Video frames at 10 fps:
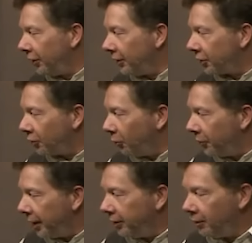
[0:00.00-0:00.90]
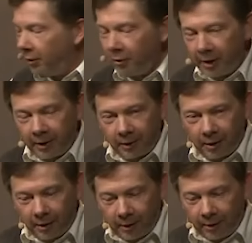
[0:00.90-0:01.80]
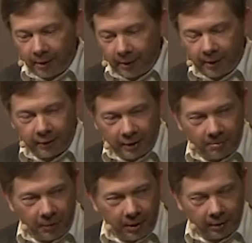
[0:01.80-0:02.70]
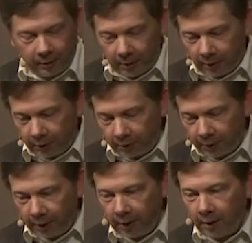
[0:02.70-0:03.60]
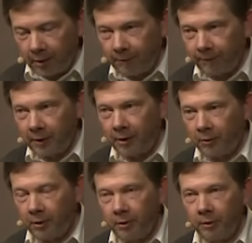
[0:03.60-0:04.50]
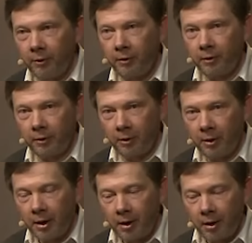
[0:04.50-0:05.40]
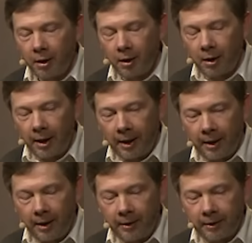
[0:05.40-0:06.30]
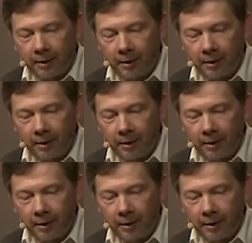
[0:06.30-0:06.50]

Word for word: so then you look at uh, something, at a tree, a flower, and